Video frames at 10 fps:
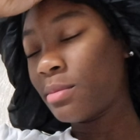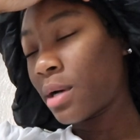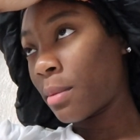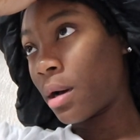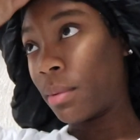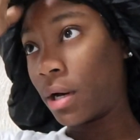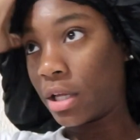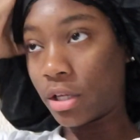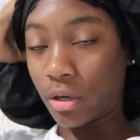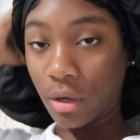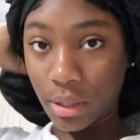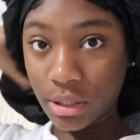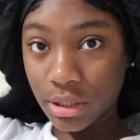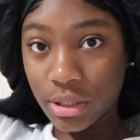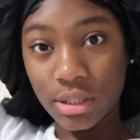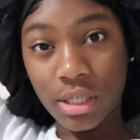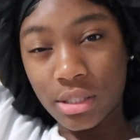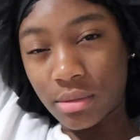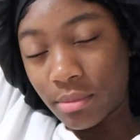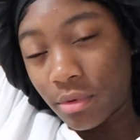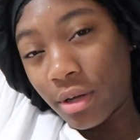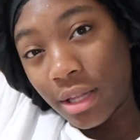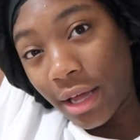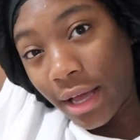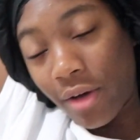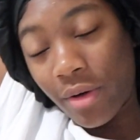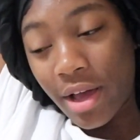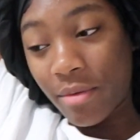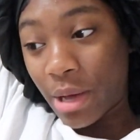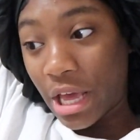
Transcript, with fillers: mind my bonnet y'all it's just because of well, like how i have my